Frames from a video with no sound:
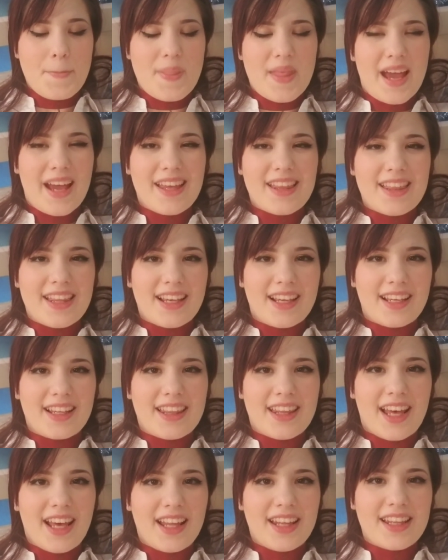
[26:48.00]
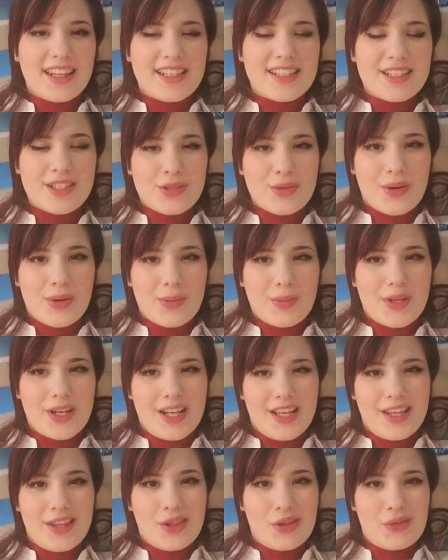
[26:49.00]
I think that this is where I'm gonna
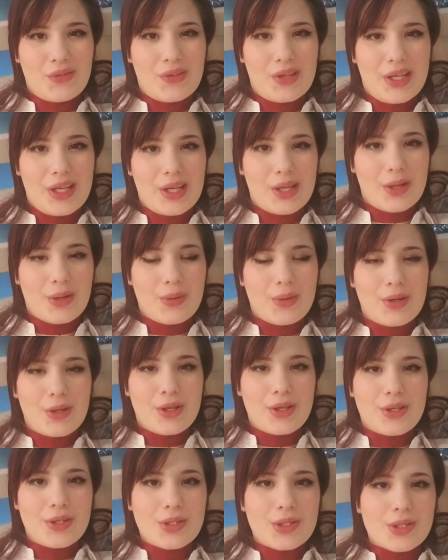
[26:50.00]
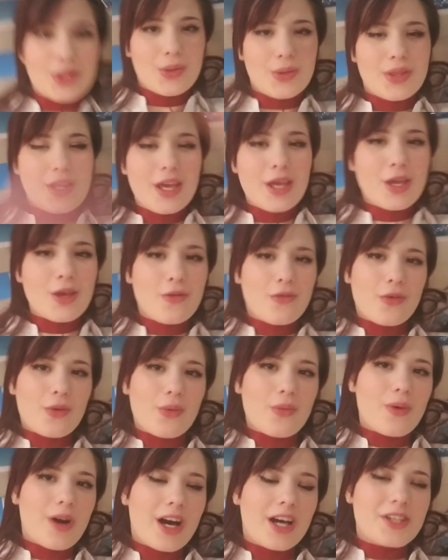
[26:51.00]
end the video. So thank you for
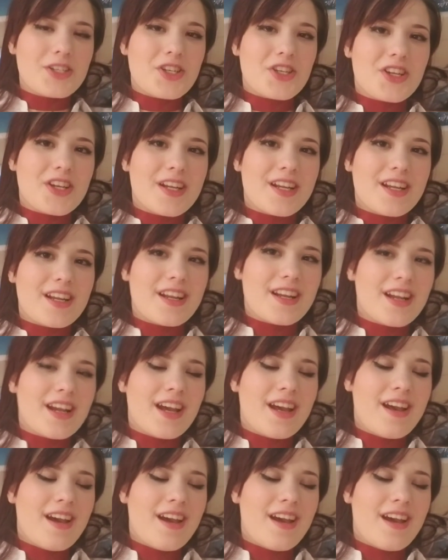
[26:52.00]
watching.